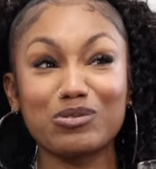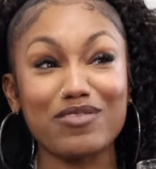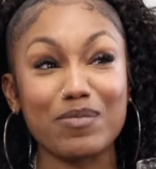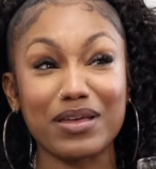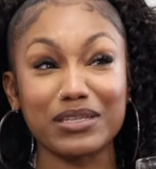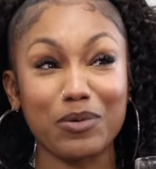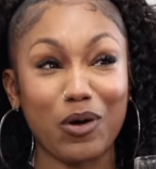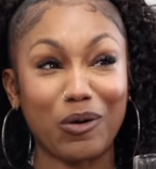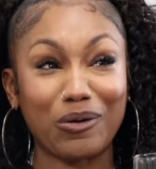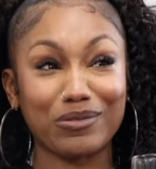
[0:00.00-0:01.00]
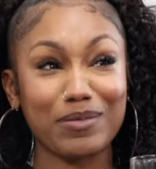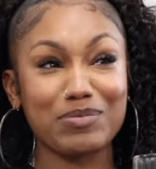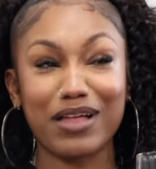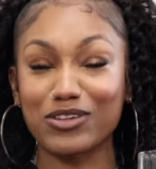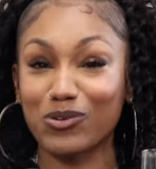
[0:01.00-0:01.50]
love in basketball. Let me
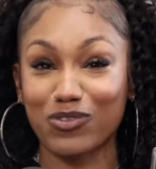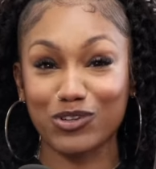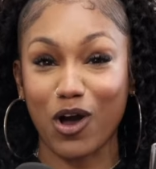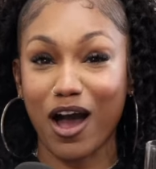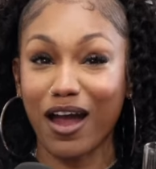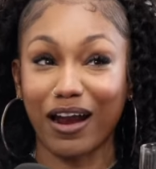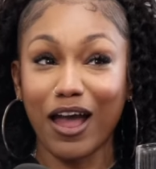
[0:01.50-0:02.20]
play you for your heart.